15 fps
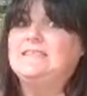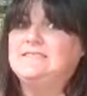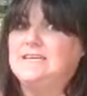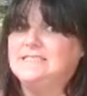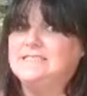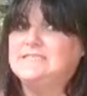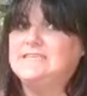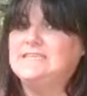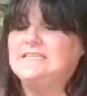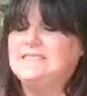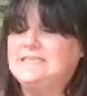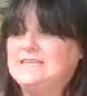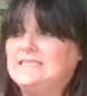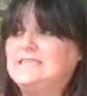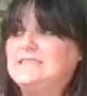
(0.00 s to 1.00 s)
Dustin,
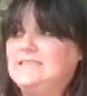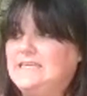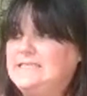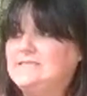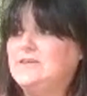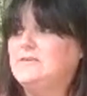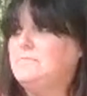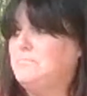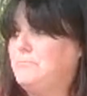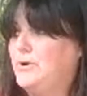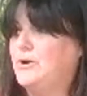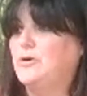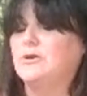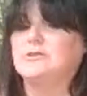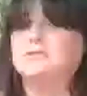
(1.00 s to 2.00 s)
these
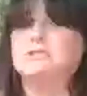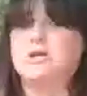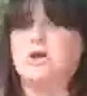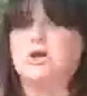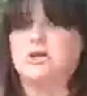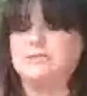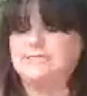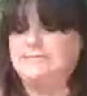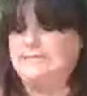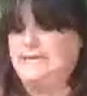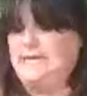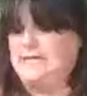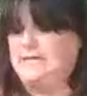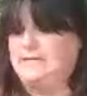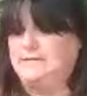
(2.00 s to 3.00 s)
boogers are
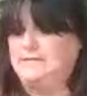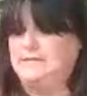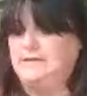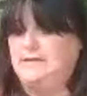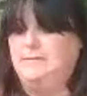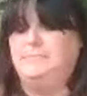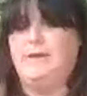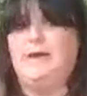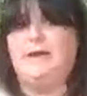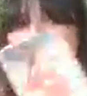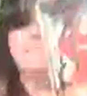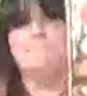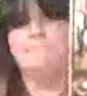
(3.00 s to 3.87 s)
slick. But,